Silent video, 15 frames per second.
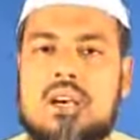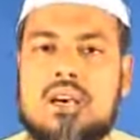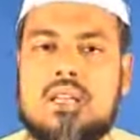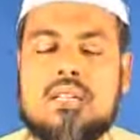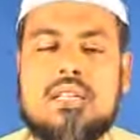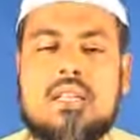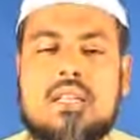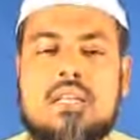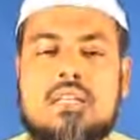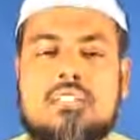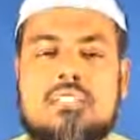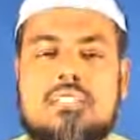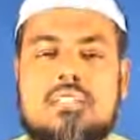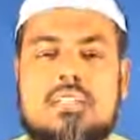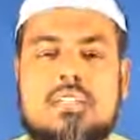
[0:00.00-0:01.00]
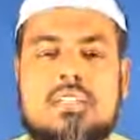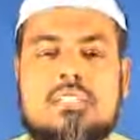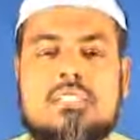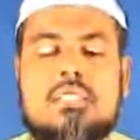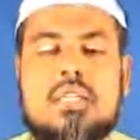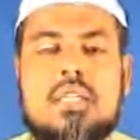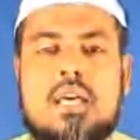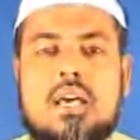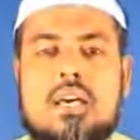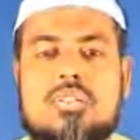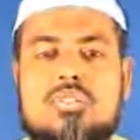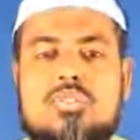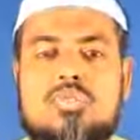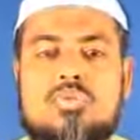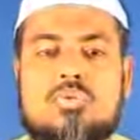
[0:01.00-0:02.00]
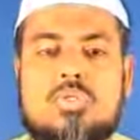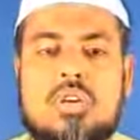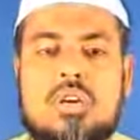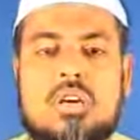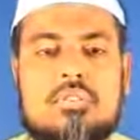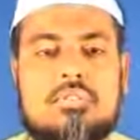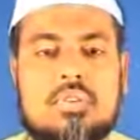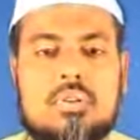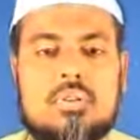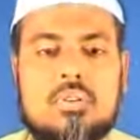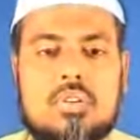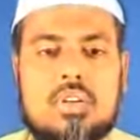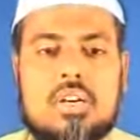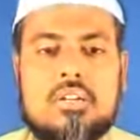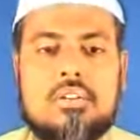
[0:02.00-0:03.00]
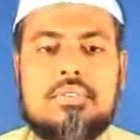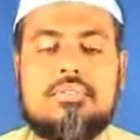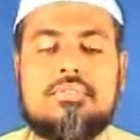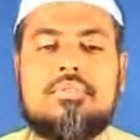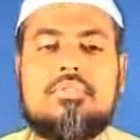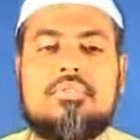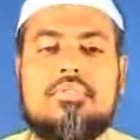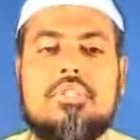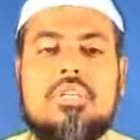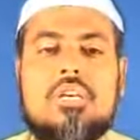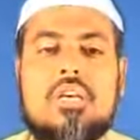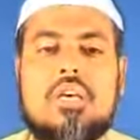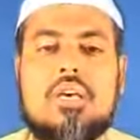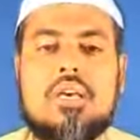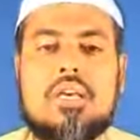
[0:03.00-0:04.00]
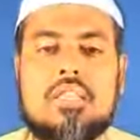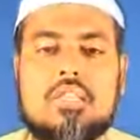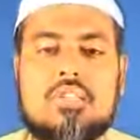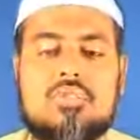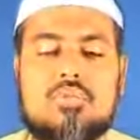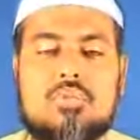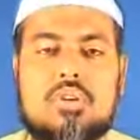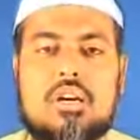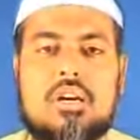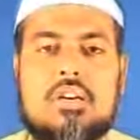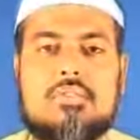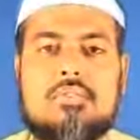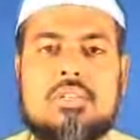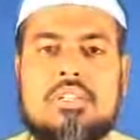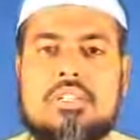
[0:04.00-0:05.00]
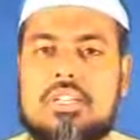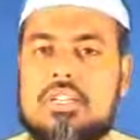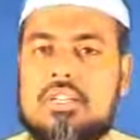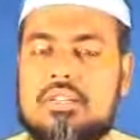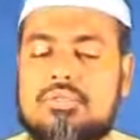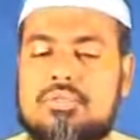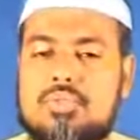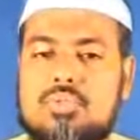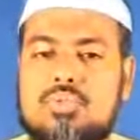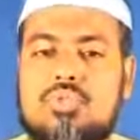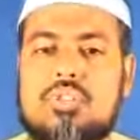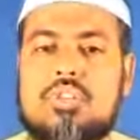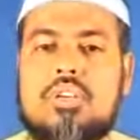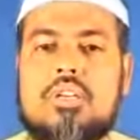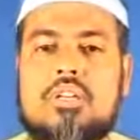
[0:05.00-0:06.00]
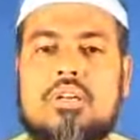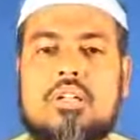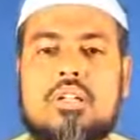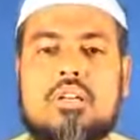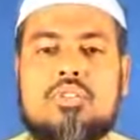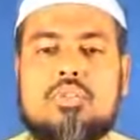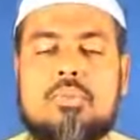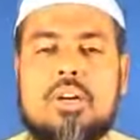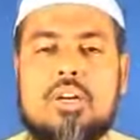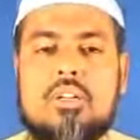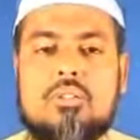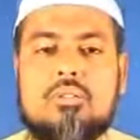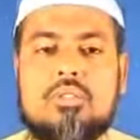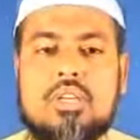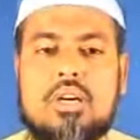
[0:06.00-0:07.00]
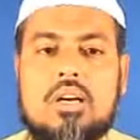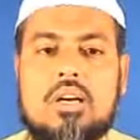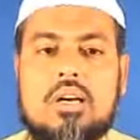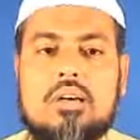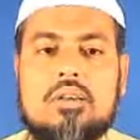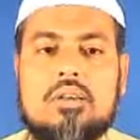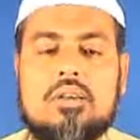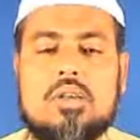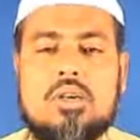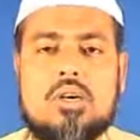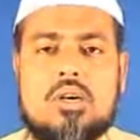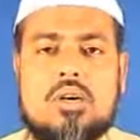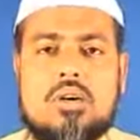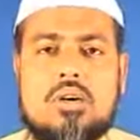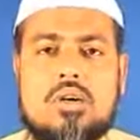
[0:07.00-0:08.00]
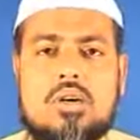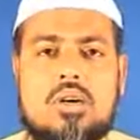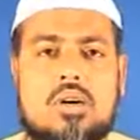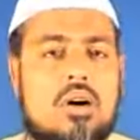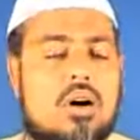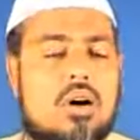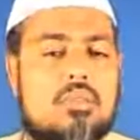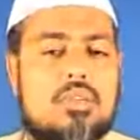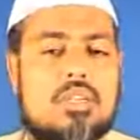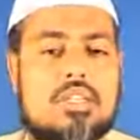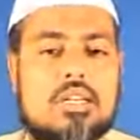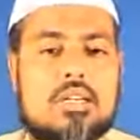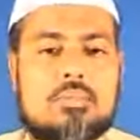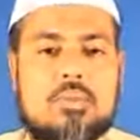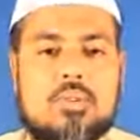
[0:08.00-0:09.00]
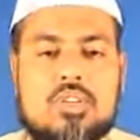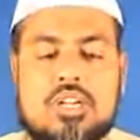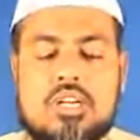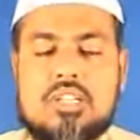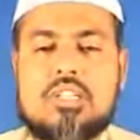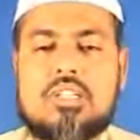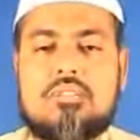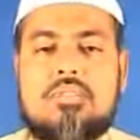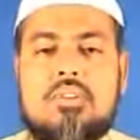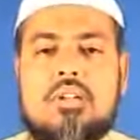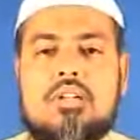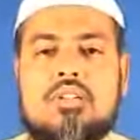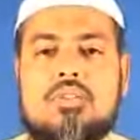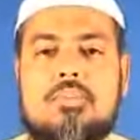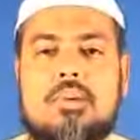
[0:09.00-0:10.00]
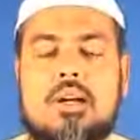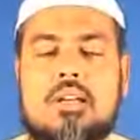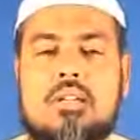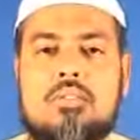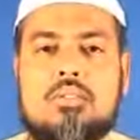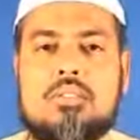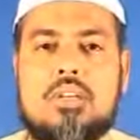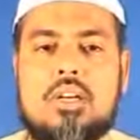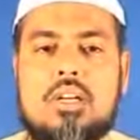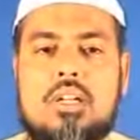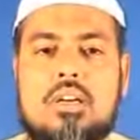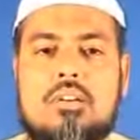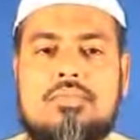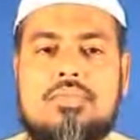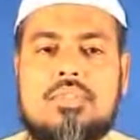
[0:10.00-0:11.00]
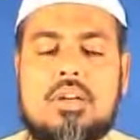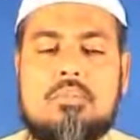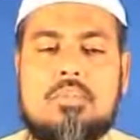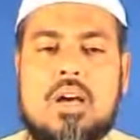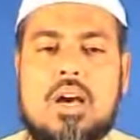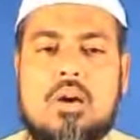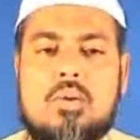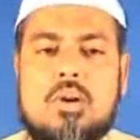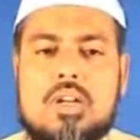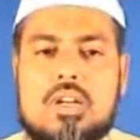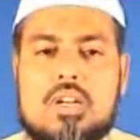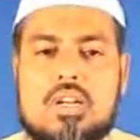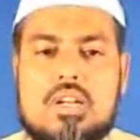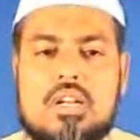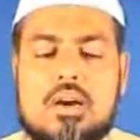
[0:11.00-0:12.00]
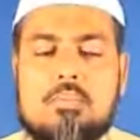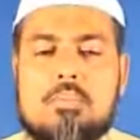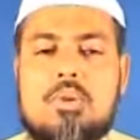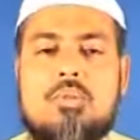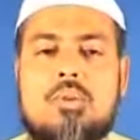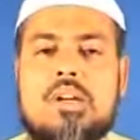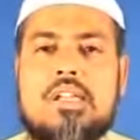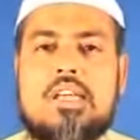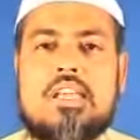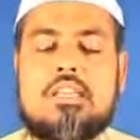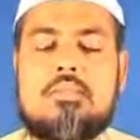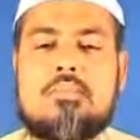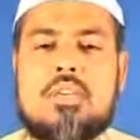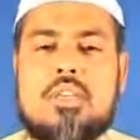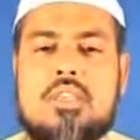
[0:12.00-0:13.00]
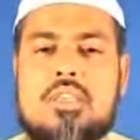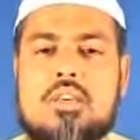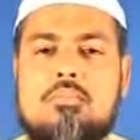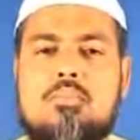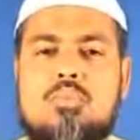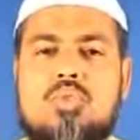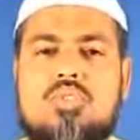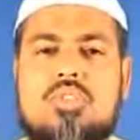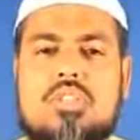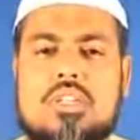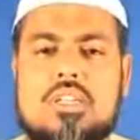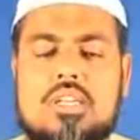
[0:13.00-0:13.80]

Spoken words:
An-Nas is the last surah of the Quran. In this surah, we take refuge in Allah subhanahu wa ta'ala, or we take protection of Allah subhanahu wa ta'ala from our number one enemy, the most